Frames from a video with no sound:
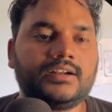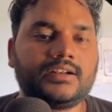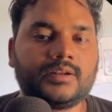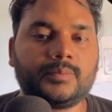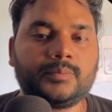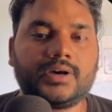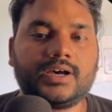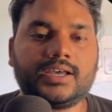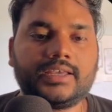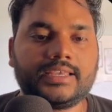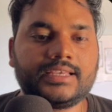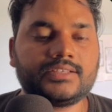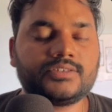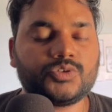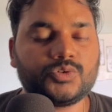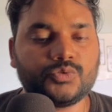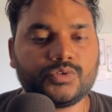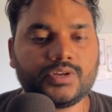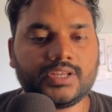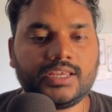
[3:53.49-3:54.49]
Tripa
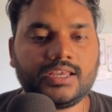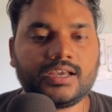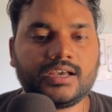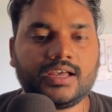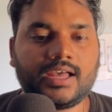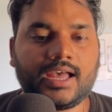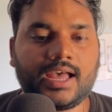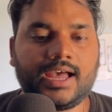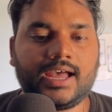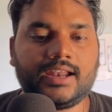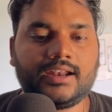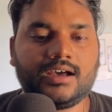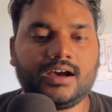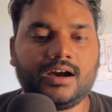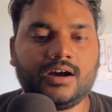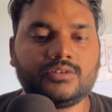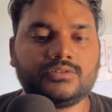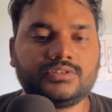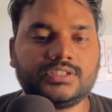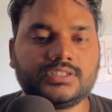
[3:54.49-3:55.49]
is unique and
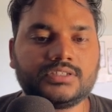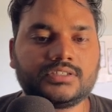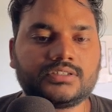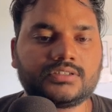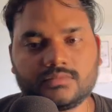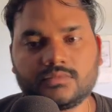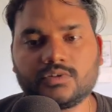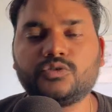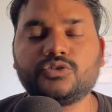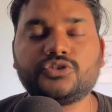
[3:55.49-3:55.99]
how this